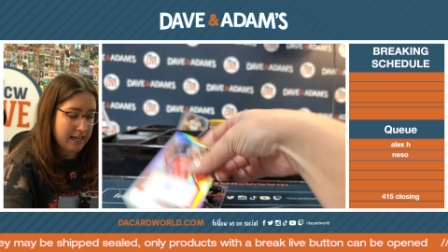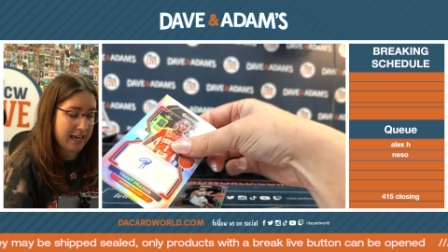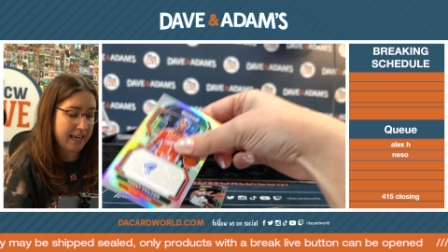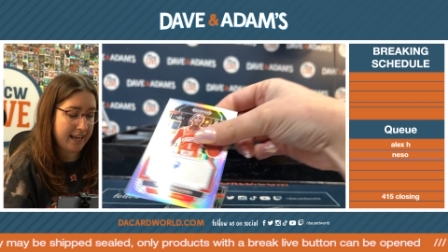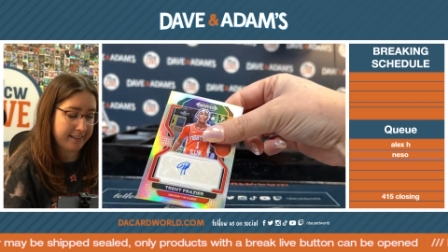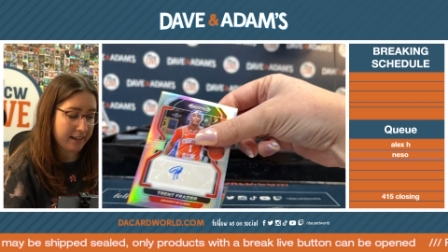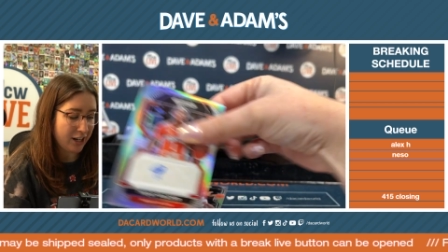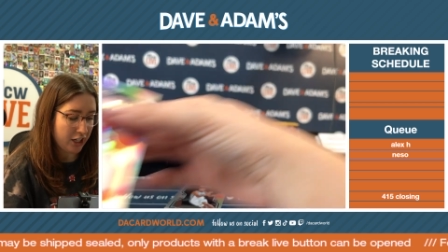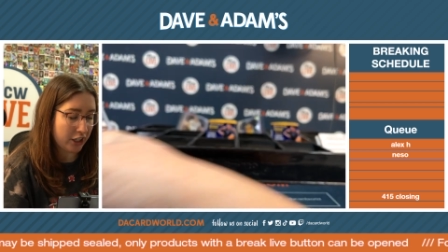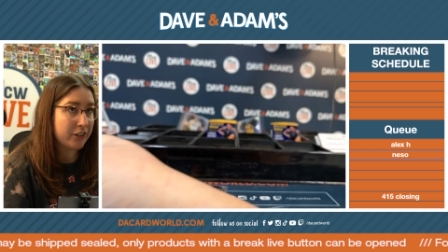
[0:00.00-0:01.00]
I hate that
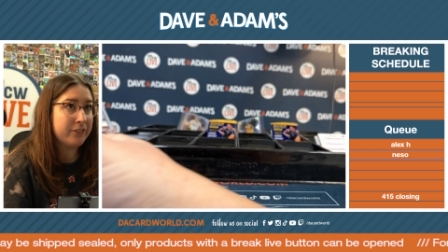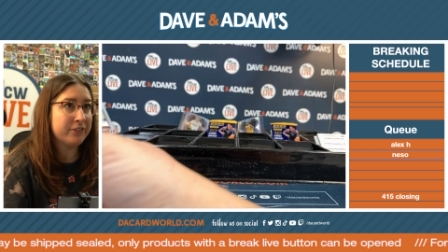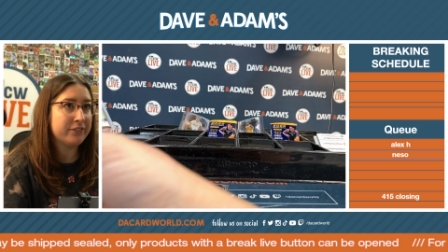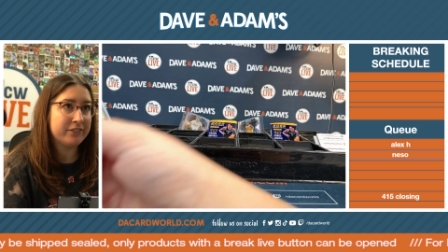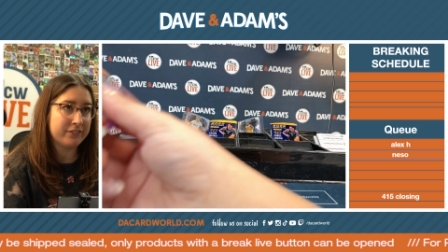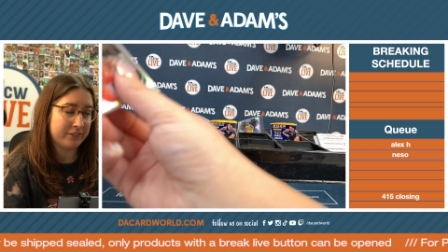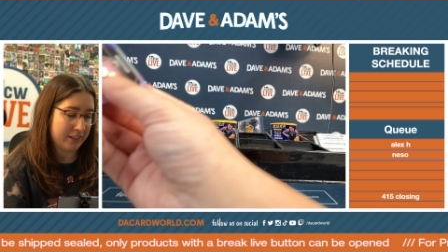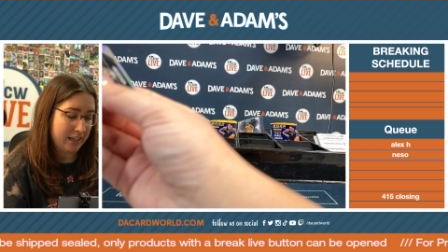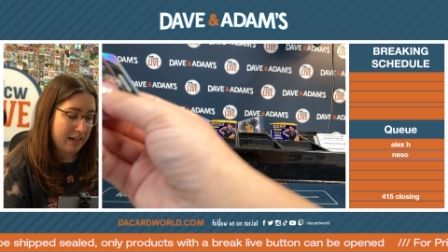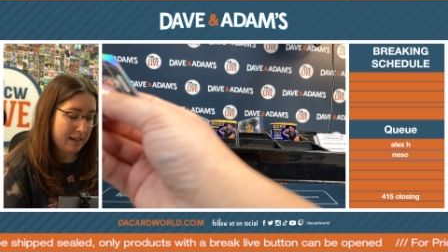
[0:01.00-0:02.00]
auto.
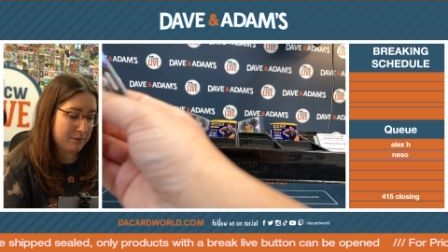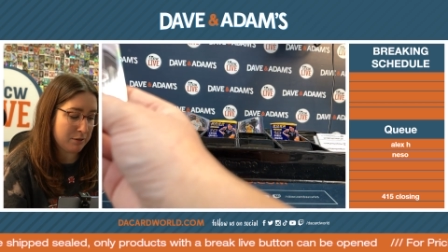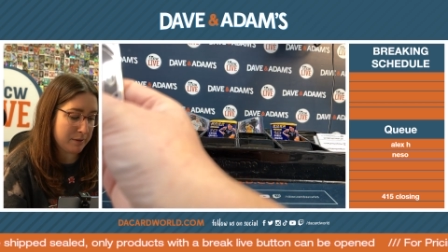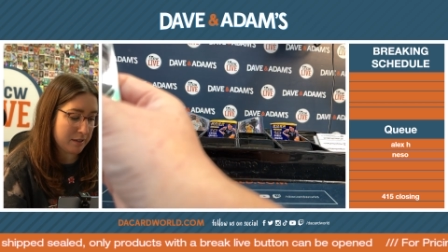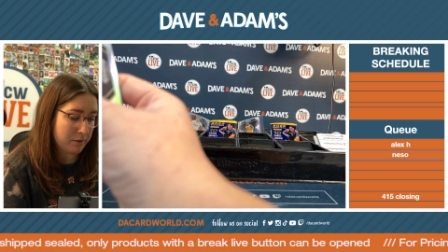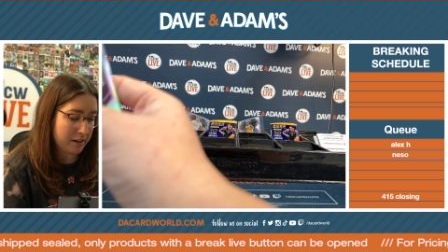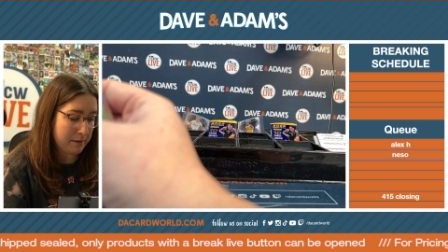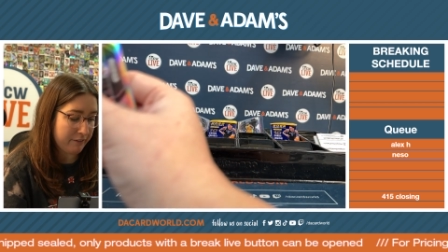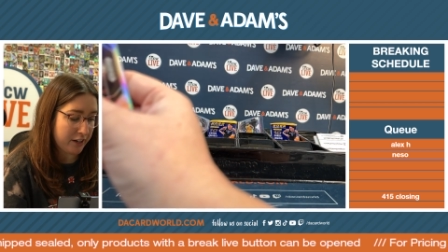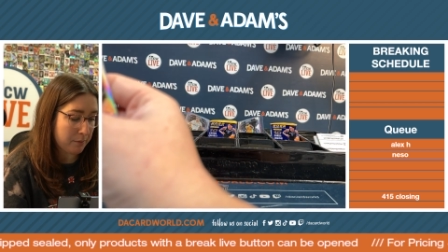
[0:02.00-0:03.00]
I'm too busy worrying
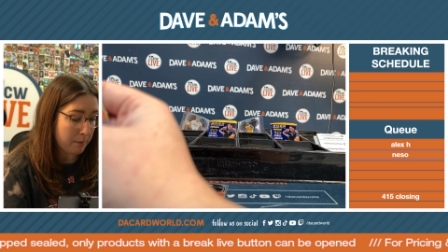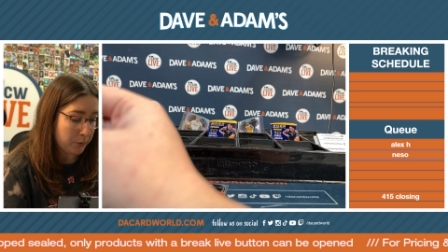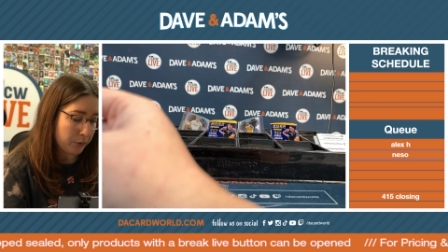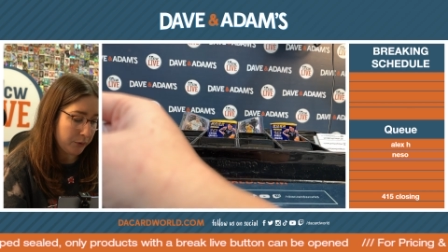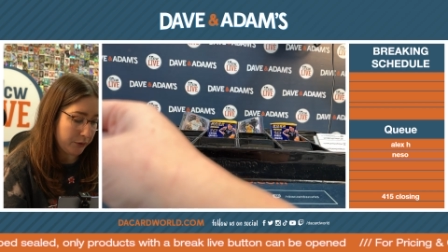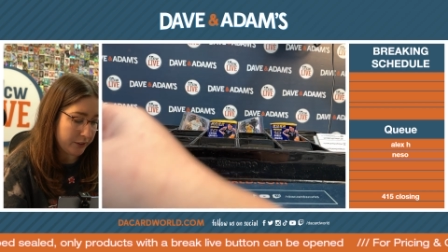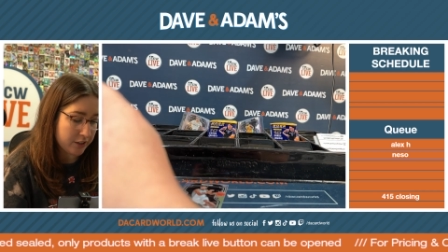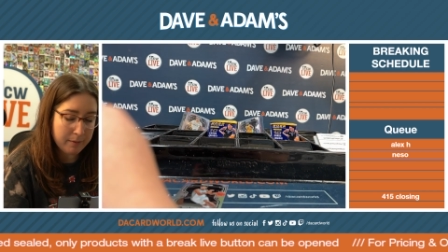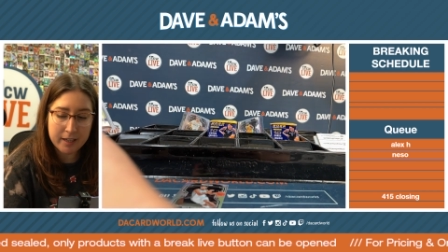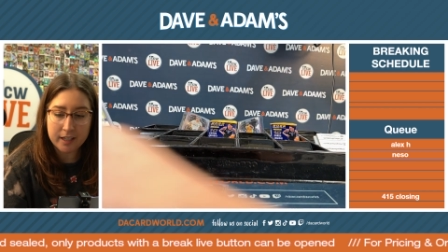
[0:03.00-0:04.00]
about Vanderpump Rules, y'all,